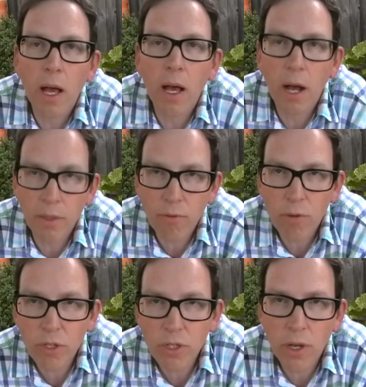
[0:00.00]
Other
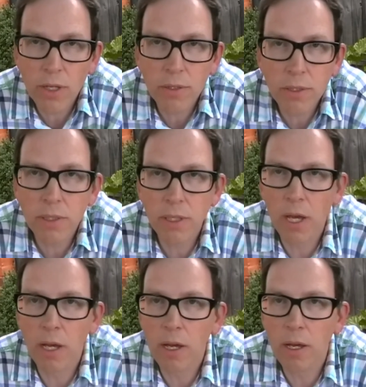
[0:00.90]
Roman tiles
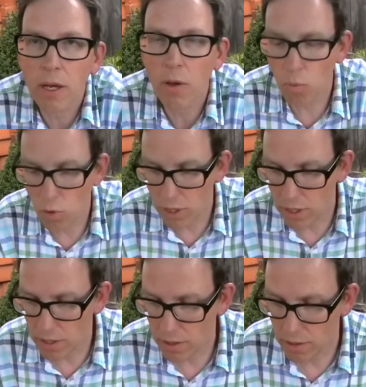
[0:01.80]

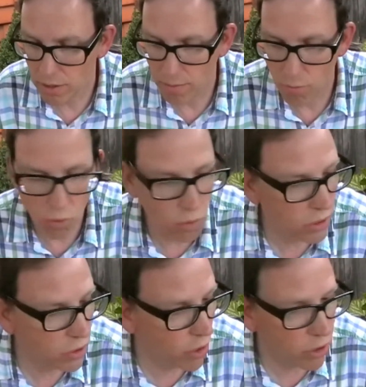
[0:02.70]
were more
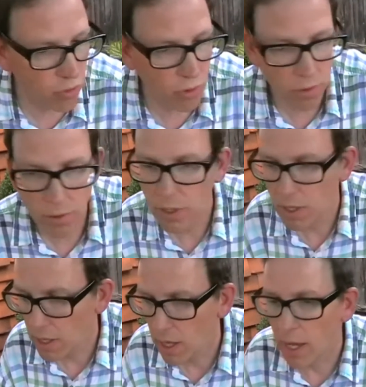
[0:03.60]
structural,
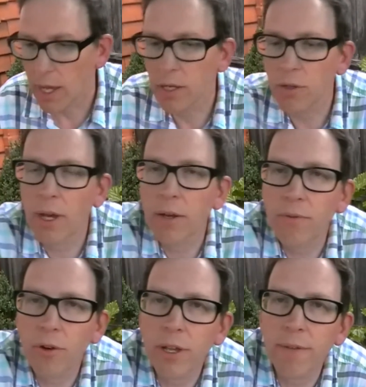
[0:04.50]
and you had
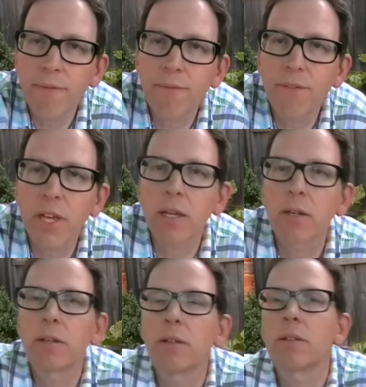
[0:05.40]
very thick
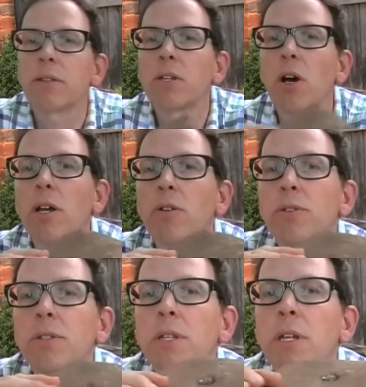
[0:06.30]
tiles